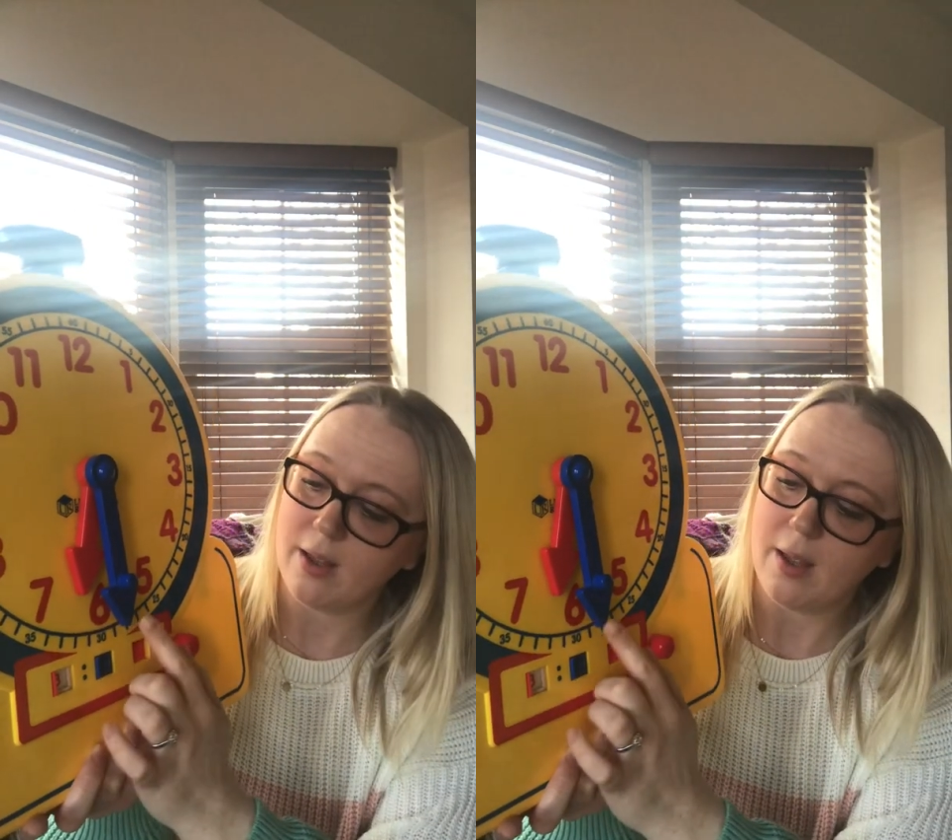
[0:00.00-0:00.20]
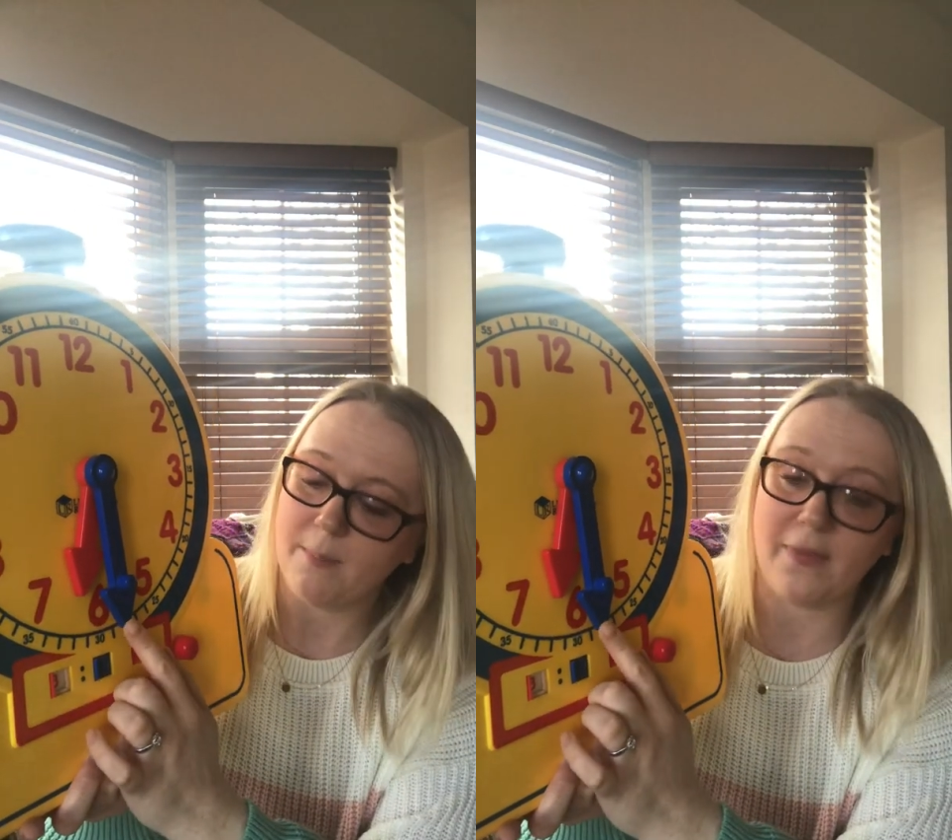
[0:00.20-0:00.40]

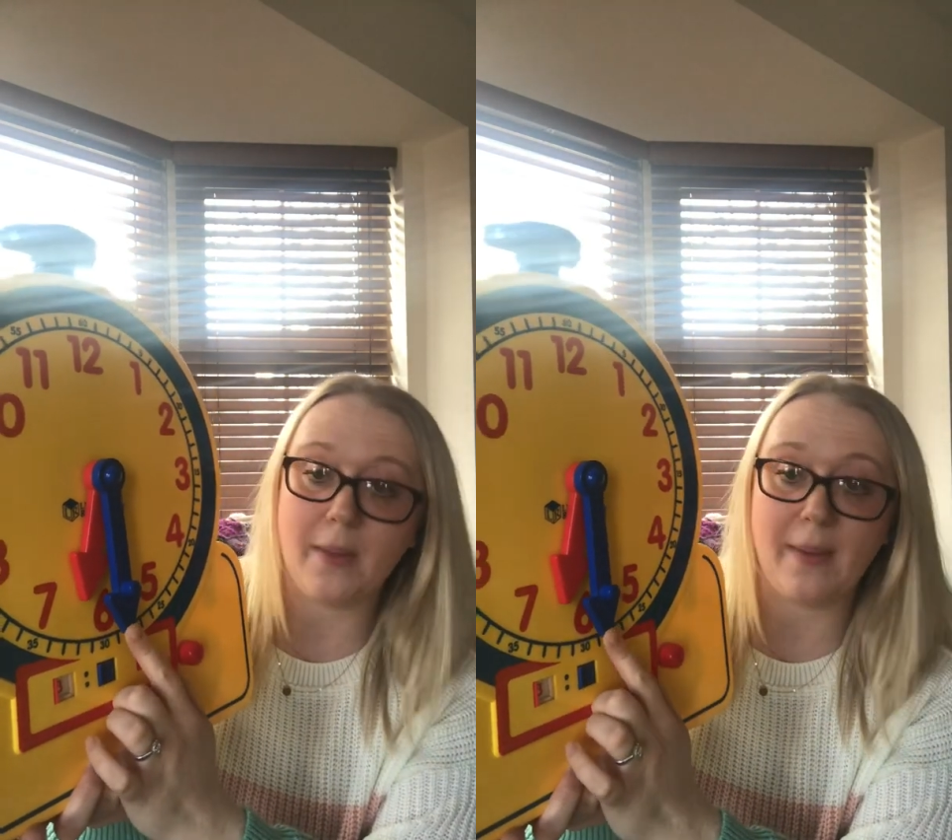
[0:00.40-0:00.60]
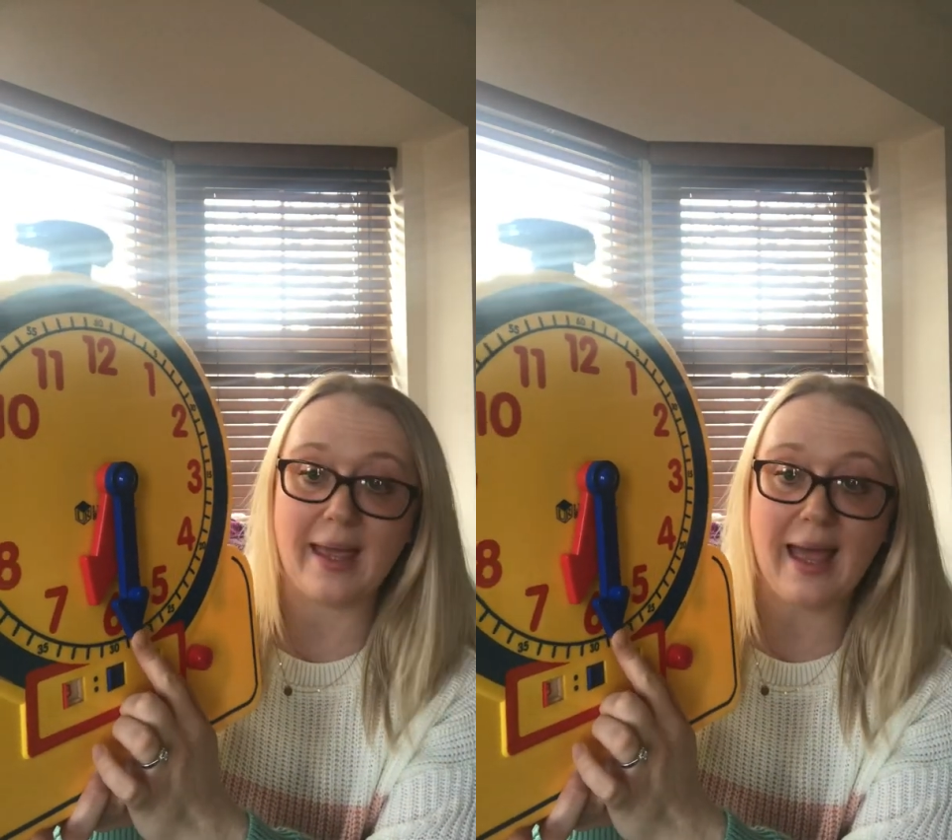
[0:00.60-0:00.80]
But the
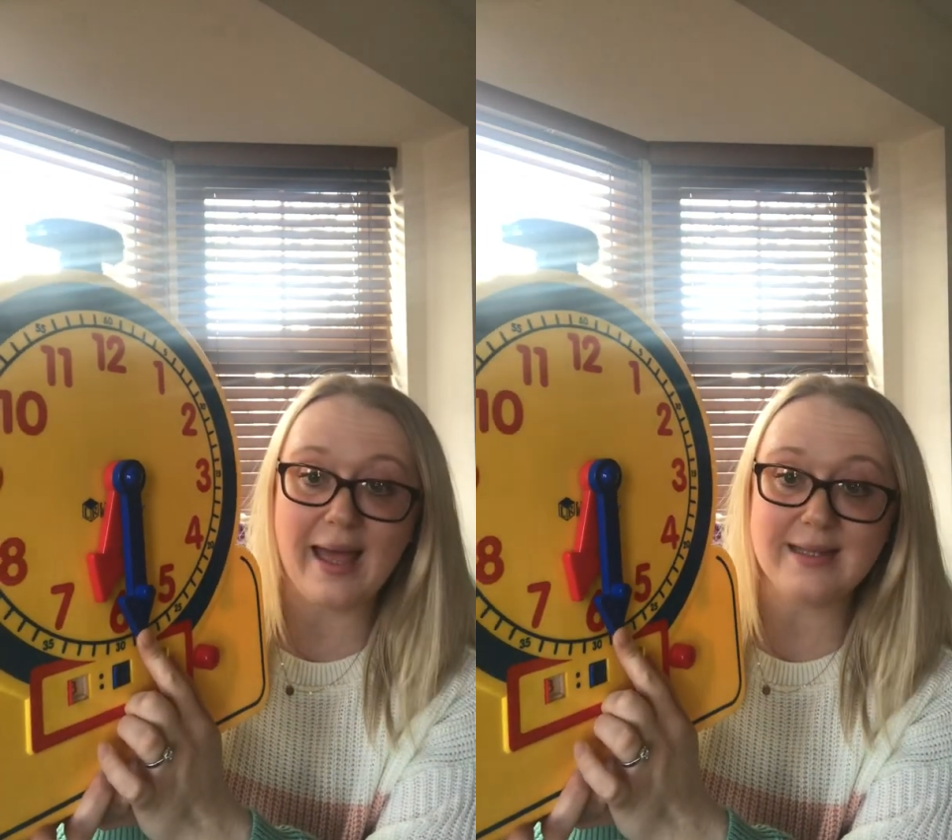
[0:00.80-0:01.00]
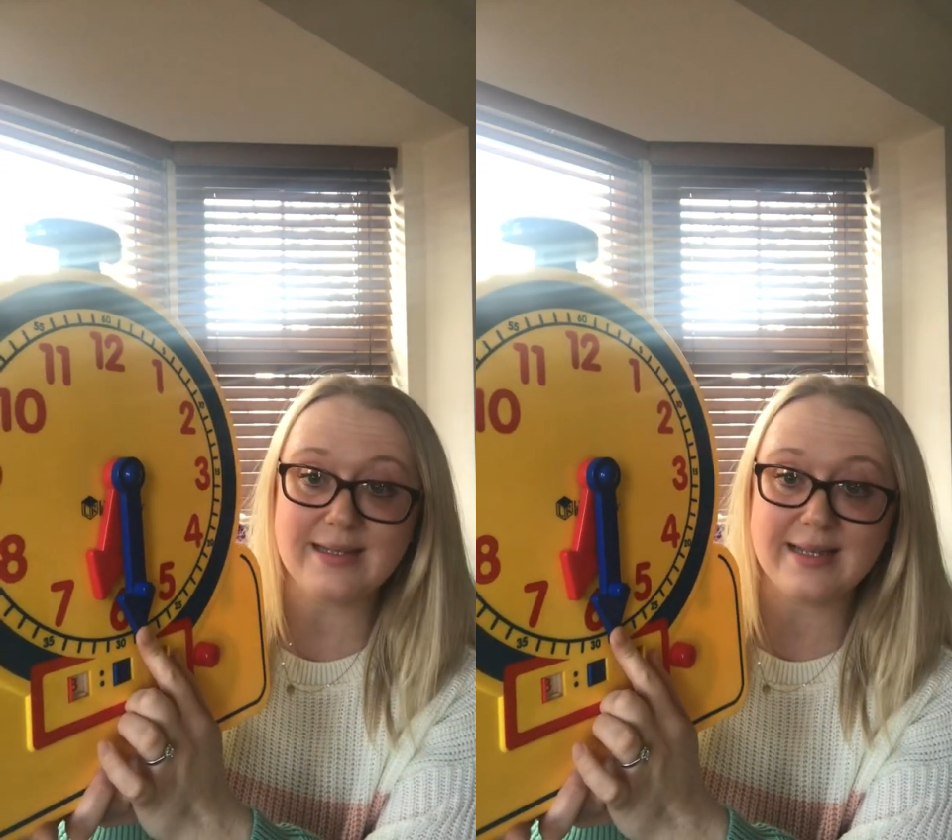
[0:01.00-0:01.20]
big
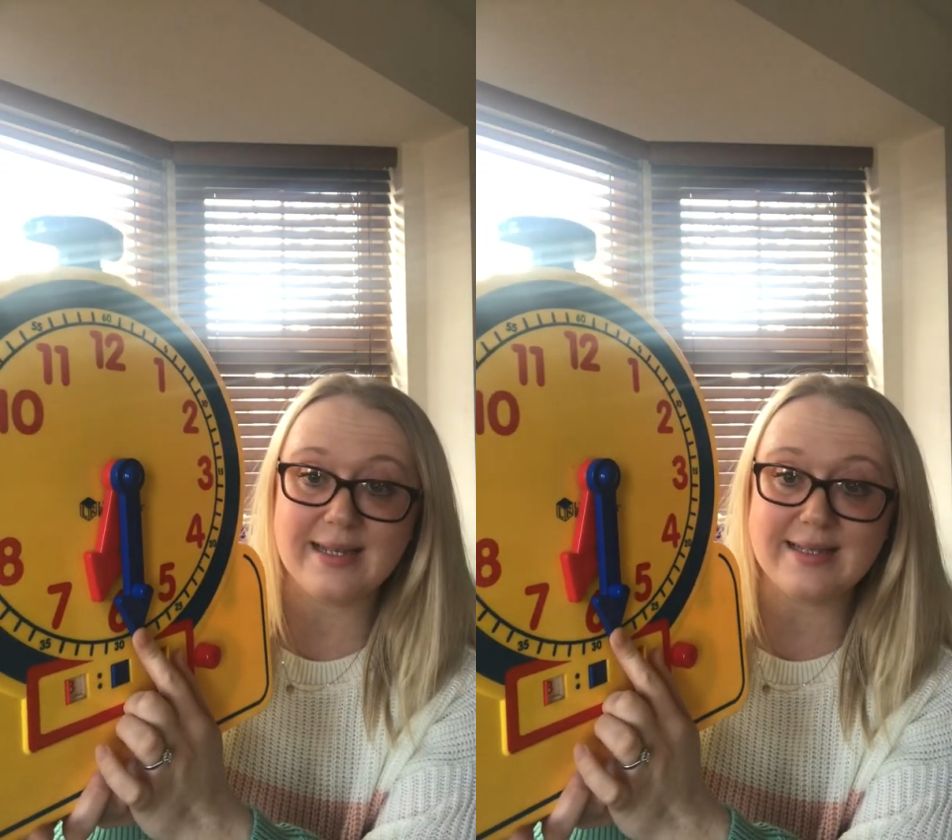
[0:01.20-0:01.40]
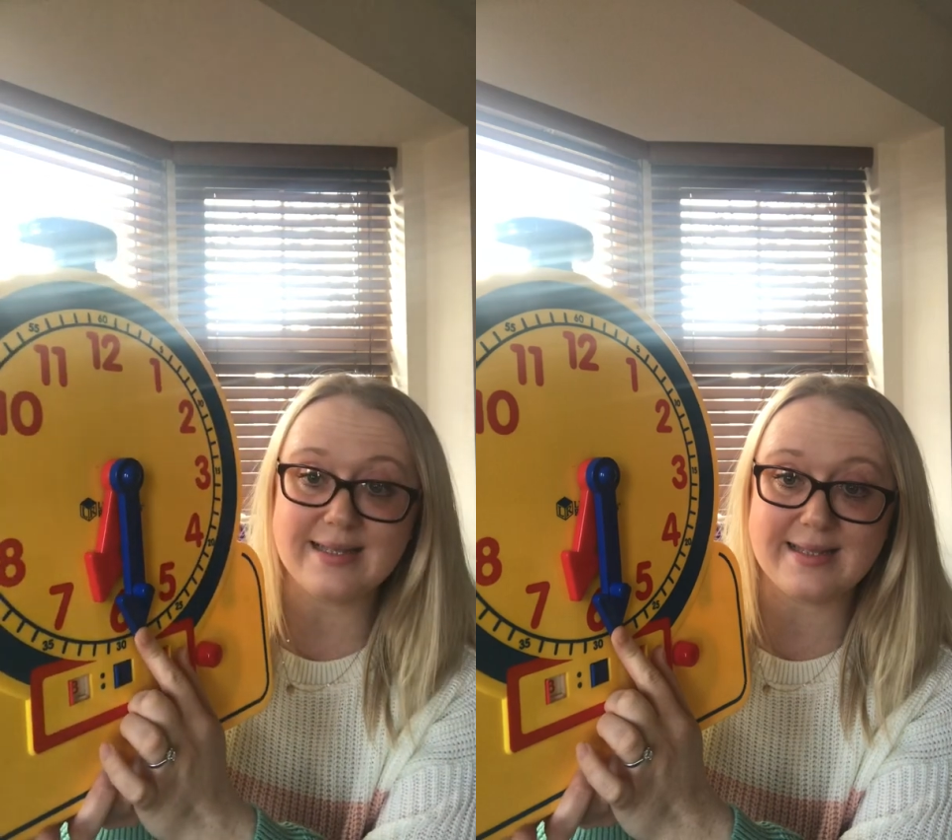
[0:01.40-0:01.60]
hand
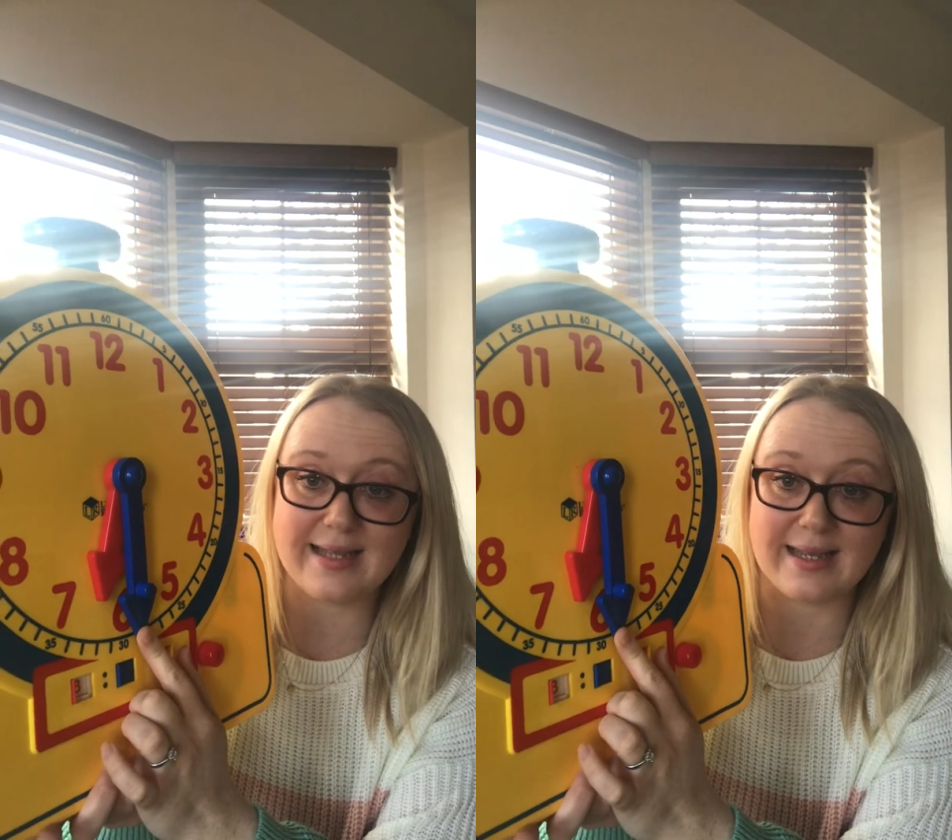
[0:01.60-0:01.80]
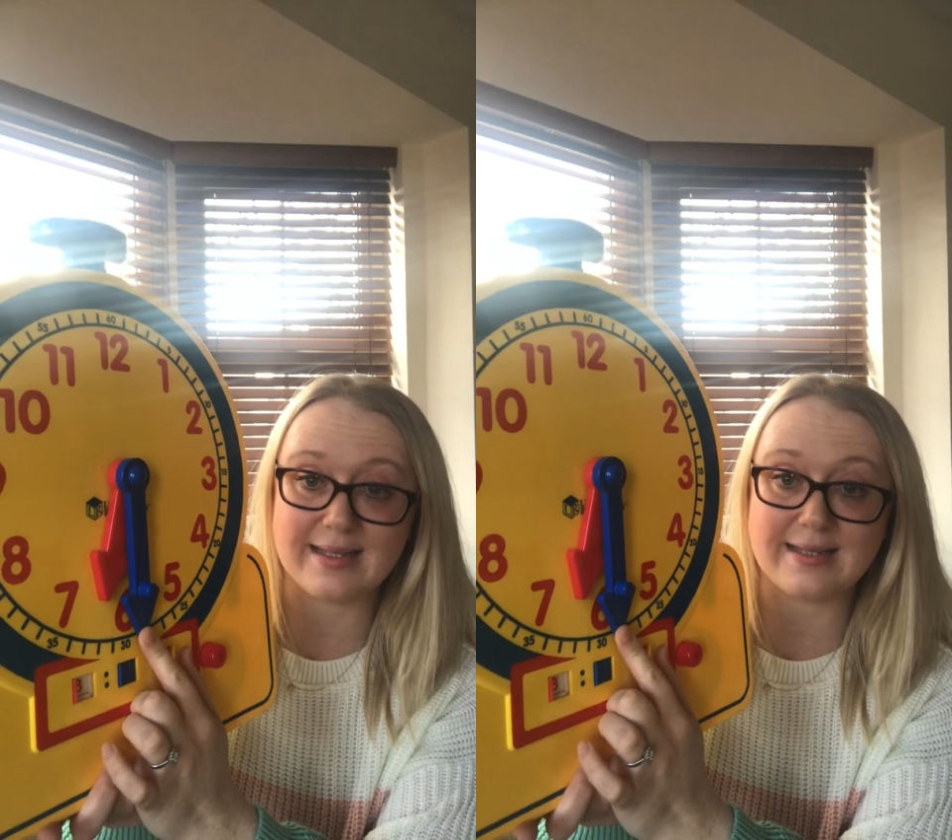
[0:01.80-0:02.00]
is at
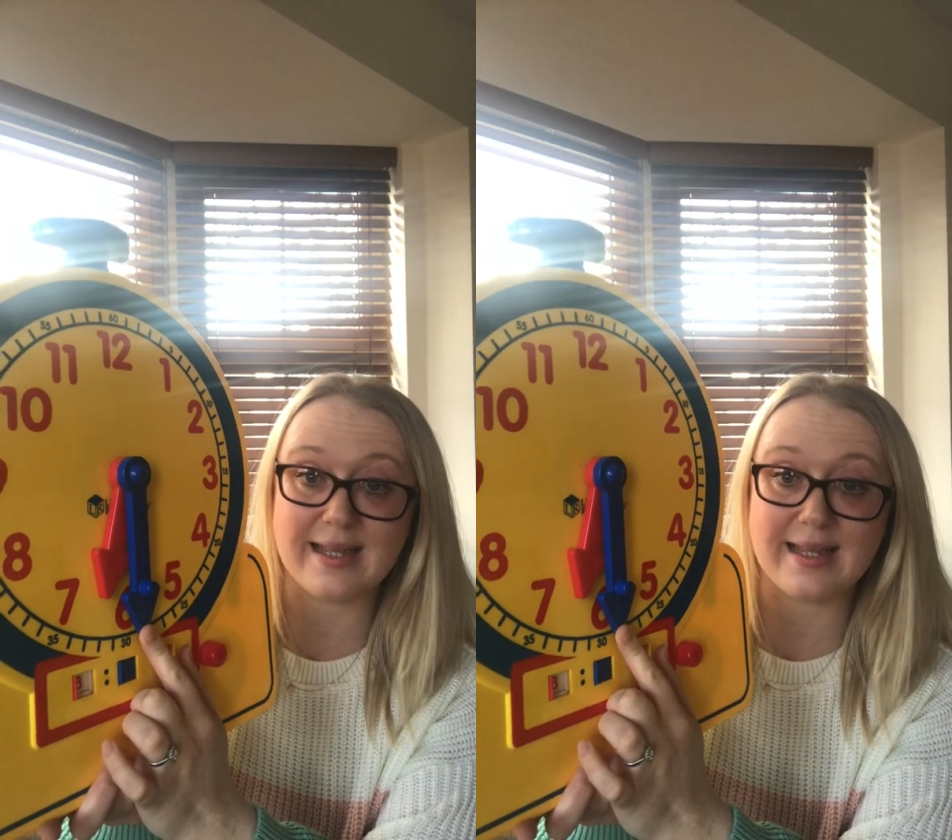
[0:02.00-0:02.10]
6.